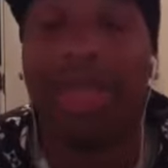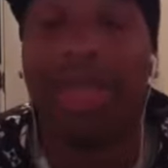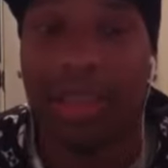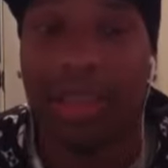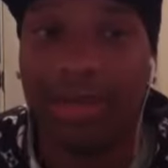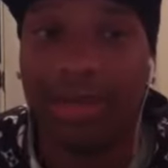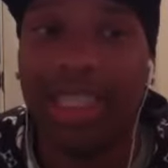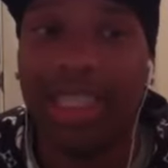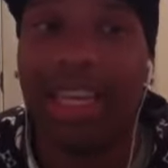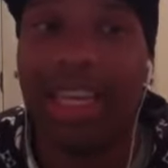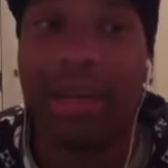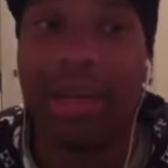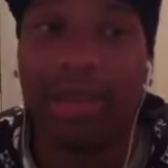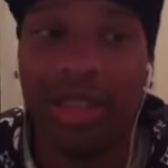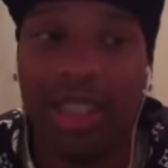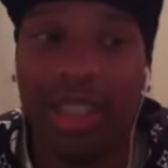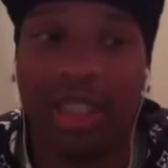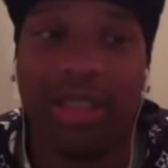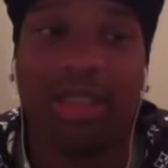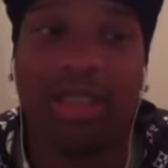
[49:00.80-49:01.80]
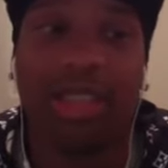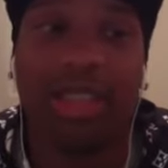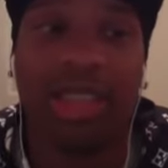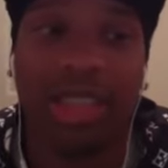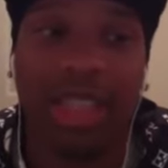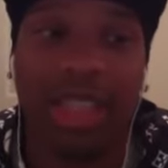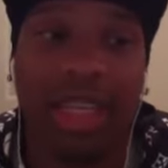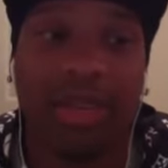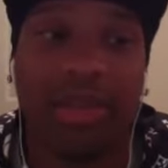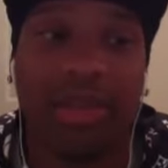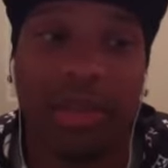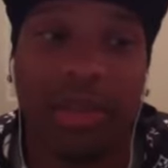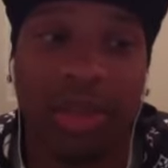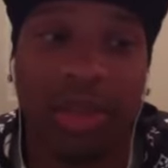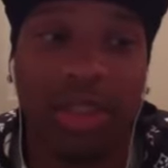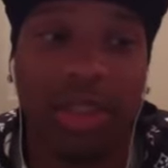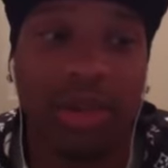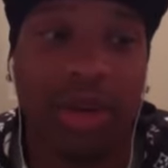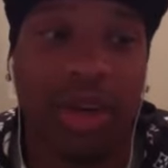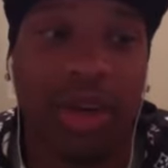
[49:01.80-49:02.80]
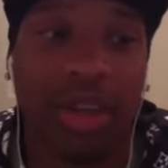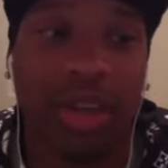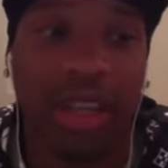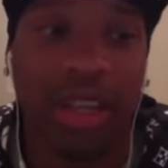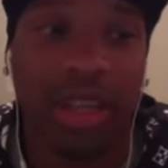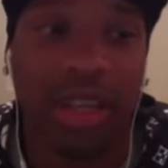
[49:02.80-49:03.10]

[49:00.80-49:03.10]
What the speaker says: MC Hammer, he definitely put his work in.